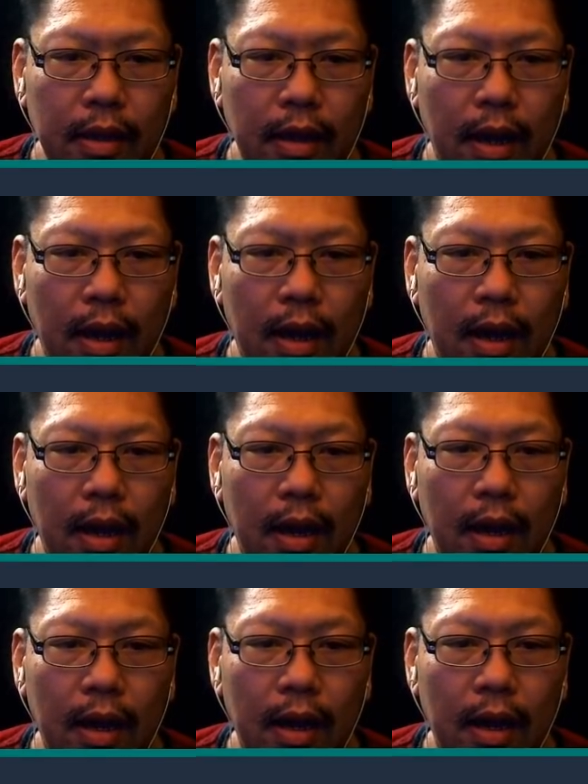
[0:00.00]

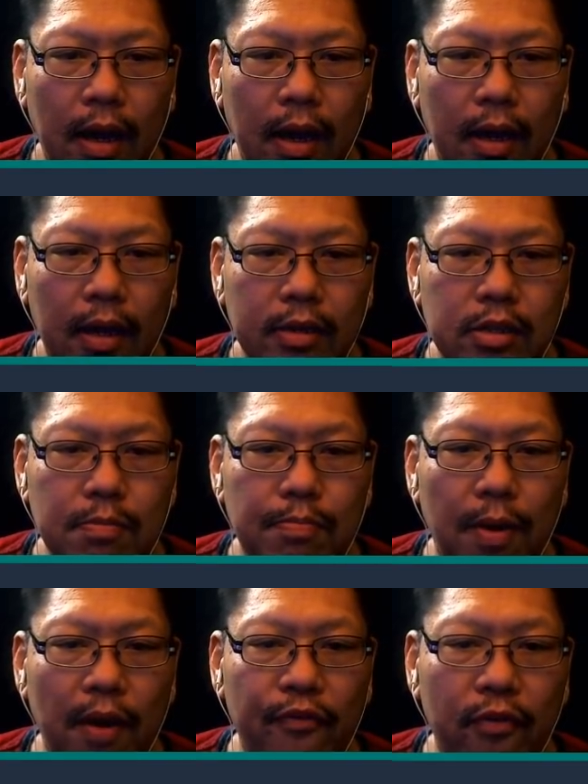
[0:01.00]
To
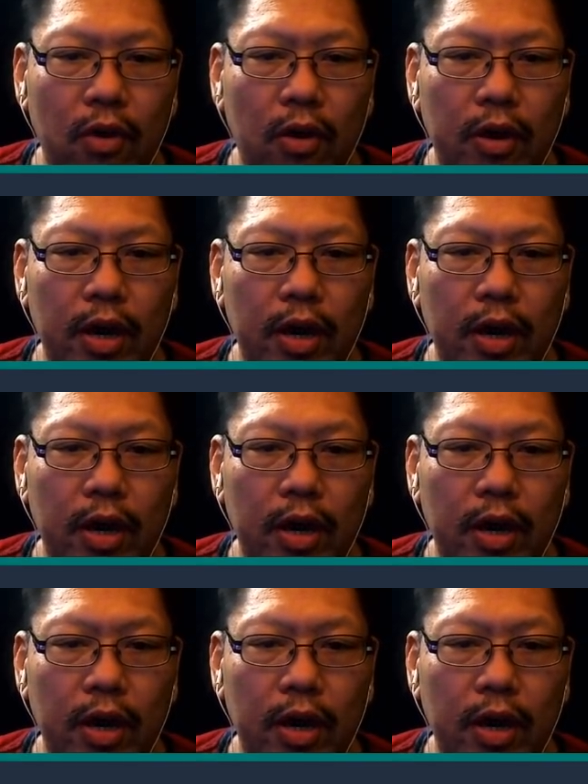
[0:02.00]
buffer or